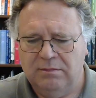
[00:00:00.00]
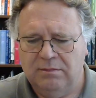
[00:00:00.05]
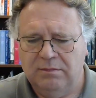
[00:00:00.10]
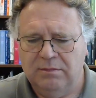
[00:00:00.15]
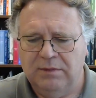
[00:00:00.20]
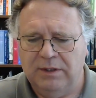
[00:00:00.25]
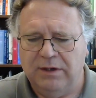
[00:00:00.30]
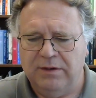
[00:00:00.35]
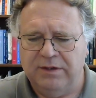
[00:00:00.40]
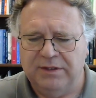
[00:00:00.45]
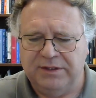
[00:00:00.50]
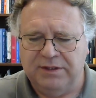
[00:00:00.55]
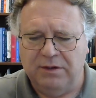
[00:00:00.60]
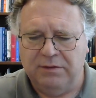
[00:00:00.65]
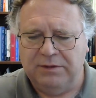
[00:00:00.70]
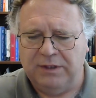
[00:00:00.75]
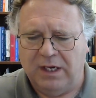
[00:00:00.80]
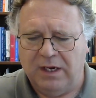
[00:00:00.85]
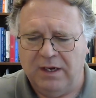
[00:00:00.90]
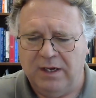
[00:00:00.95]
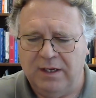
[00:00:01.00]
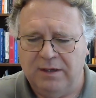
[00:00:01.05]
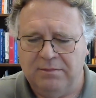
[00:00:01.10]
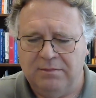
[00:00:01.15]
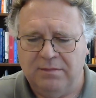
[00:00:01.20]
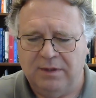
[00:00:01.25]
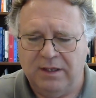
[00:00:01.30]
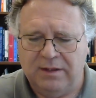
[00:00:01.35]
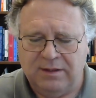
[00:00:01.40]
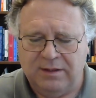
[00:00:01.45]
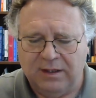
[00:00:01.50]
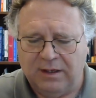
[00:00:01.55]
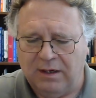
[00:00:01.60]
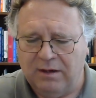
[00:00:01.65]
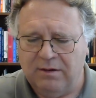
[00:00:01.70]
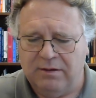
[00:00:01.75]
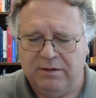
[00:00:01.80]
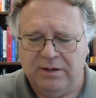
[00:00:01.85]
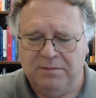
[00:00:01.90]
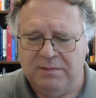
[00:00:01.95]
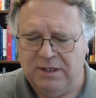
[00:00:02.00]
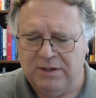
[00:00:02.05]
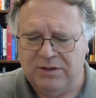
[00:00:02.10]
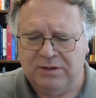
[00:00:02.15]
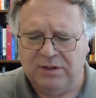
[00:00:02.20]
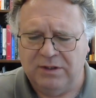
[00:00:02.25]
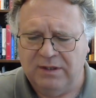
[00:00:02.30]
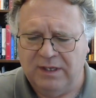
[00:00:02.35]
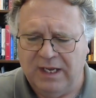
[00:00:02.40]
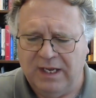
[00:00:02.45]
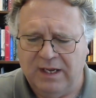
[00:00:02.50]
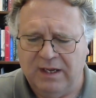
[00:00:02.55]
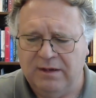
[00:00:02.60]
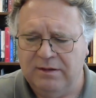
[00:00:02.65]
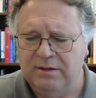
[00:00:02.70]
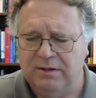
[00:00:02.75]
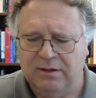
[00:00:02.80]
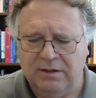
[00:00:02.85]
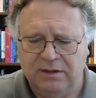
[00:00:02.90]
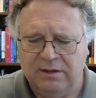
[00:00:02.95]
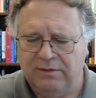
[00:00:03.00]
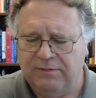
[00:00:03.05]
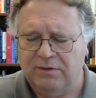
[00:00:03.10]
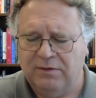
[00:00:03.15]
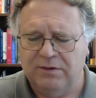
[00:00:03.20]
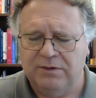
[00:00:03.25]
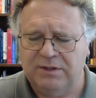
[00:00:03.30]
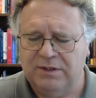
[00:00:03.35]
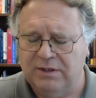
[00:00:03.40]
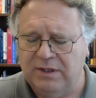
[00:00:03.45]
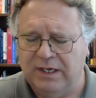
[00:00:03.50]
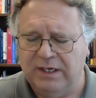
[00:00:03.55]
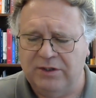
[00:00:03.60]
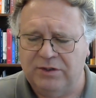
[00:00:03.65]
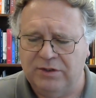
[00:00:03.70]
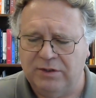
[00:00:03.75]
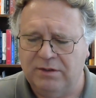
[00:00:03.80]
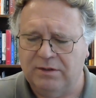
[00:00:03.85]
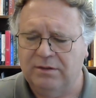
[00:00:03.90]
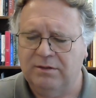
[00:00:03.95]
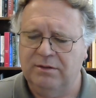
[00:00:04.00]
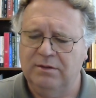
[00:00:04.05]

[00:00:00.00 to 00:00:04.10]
there is no time. I think I already mentioned that in the first lecture.